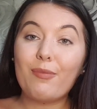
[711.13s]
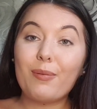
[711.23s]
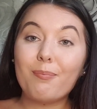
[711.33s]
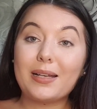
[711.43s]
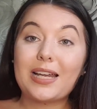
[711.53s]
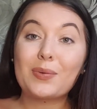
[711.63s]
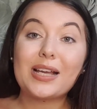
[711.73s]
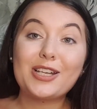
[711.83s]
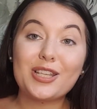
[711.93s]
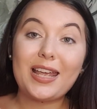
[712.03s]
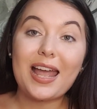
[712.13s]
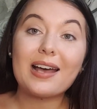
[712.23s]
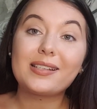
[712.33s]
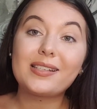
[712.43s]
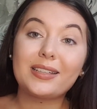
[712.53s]
my dad was actually
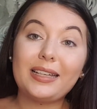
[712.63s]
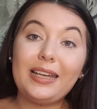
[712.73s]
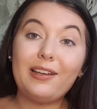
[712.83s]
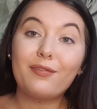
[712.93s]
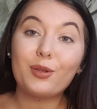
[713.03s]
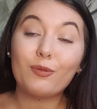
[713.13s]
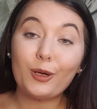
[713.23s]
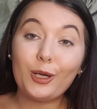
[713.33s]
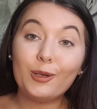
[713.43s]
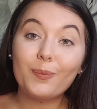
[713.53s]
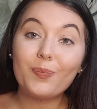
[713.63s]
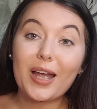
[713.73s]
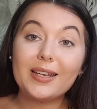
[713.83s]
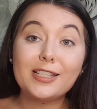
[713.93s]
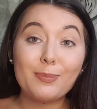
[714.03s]
asked to leave the room
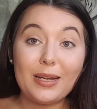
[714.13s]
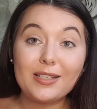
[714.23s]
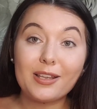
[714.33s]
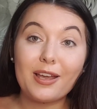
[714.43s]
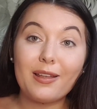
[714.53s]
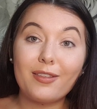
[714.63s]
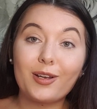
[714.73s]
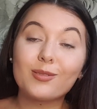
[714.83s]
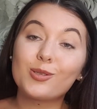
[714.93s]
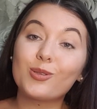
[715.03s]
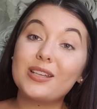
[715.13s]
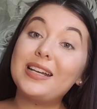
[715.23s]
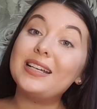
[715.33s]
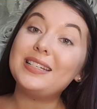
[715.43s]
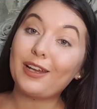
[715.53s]
and speak to the consultant
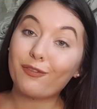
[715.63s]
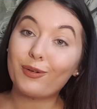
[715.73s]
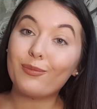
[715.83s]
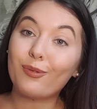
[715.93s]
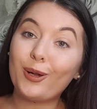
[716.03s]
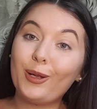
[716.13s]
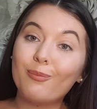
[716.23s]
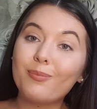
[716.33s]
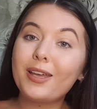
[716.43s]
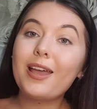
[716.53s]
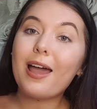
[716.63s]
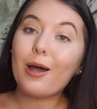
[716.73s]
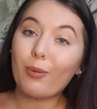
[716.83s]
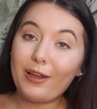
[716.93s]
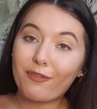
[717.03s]
in a different room
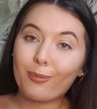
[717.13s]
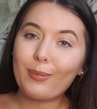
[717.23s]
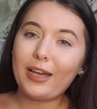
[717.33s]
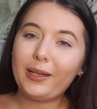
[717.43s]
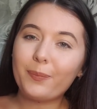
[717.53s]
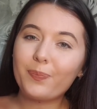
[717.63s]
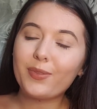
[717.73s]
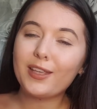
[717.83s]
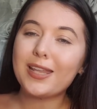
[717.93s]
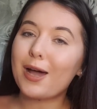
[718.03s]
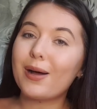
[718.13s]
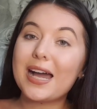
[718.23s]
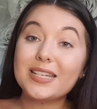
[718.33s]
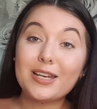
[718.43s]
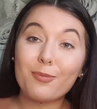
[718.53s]
away from me. Now, I
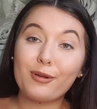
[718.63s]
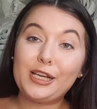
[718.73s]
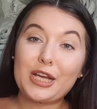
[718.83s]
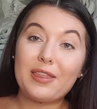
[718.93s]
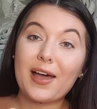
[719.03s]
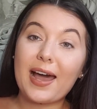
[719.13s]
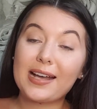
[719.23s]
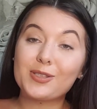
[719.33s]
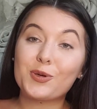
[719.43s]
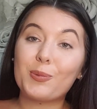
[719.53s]
didn't appreciate that at all